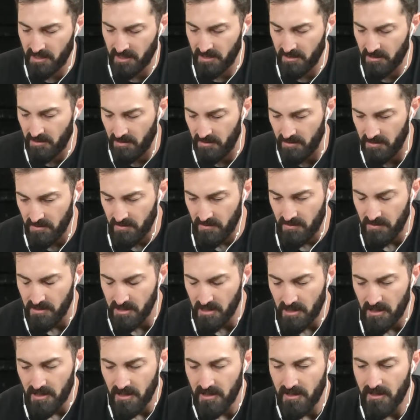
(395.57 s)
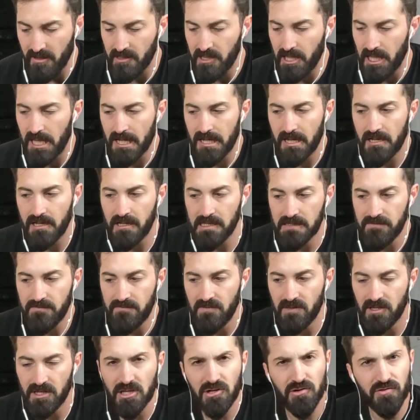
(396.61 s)
here on live
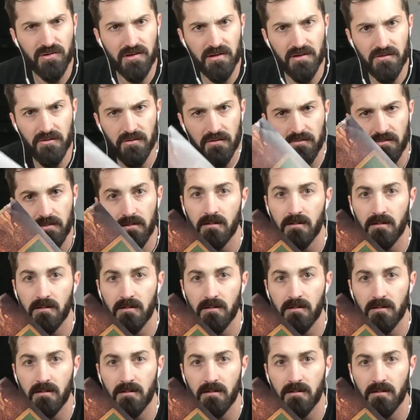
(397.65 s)
YouTube,